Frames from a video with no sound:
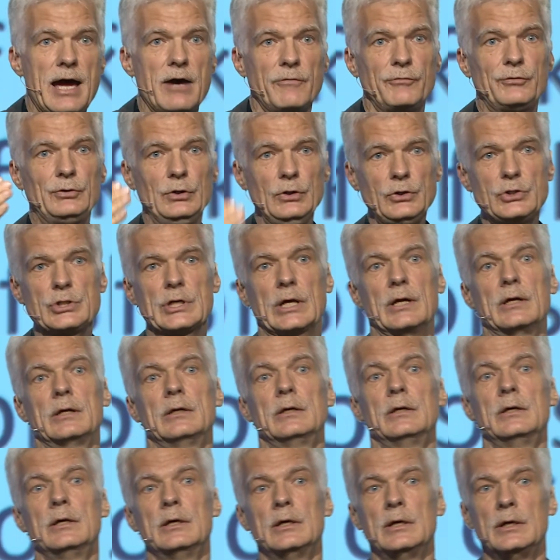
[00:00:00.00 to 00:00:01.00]
future
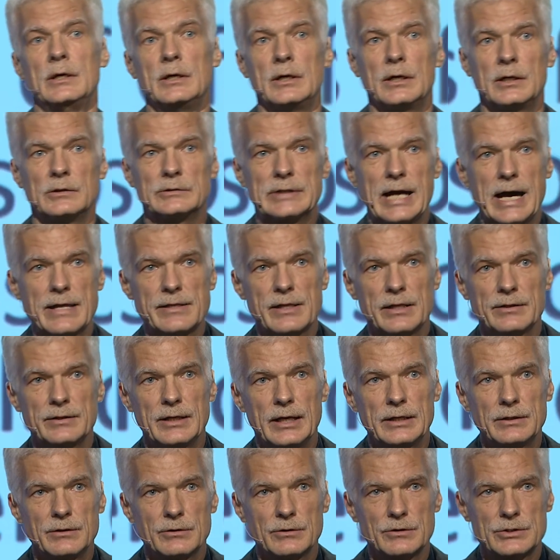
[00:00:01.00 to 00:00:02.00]
rather
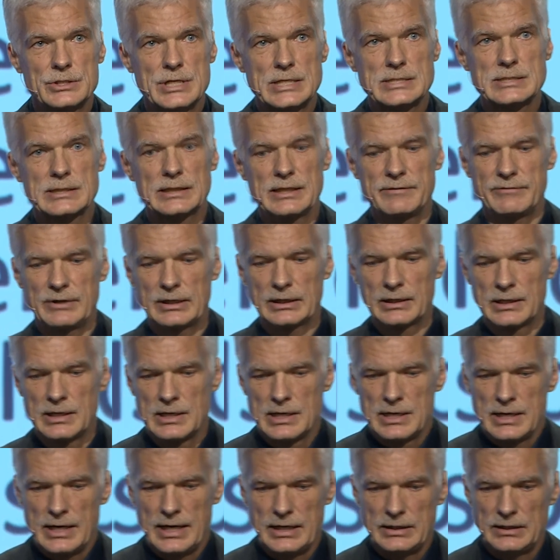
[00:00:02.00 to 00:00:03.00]
than just living
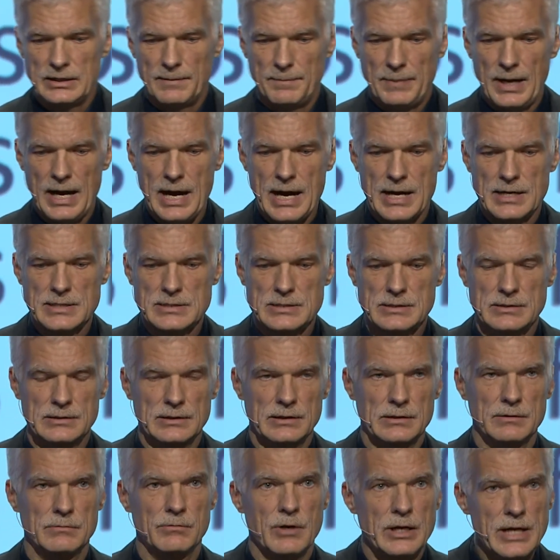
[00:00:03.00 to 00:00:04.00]
in the past?
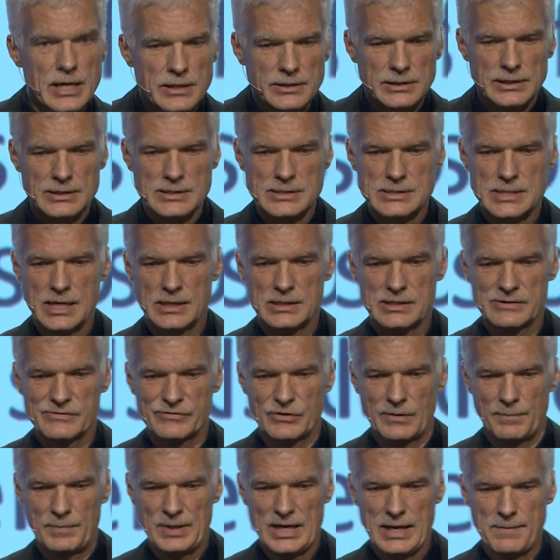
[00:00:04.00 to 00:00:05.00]
What are the incentives
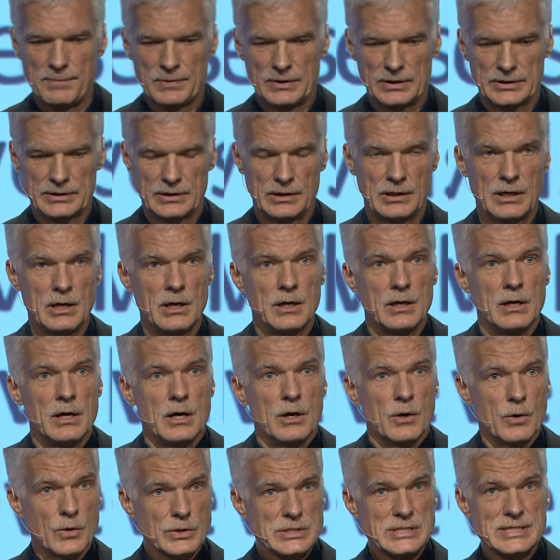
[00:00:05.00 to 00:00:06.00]
for people?
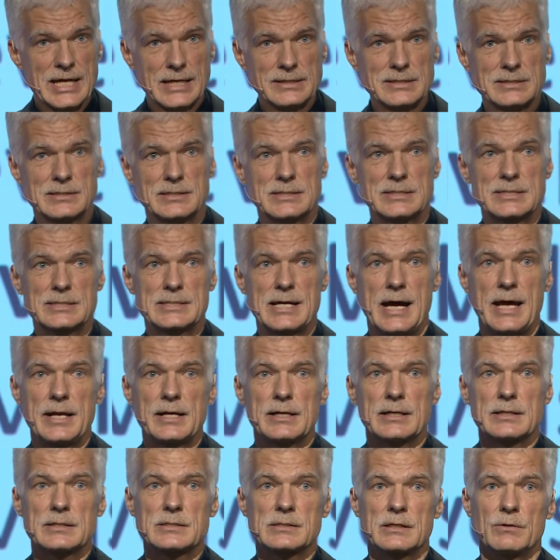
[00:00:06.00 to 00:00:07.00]
Who sets the
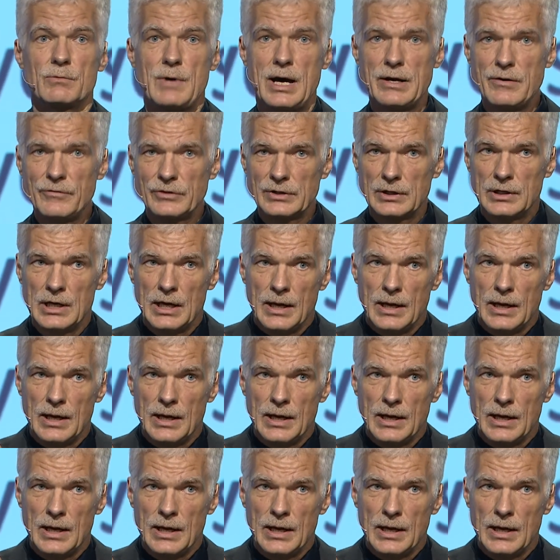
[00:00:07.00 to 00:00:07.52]
standards? Now, one of the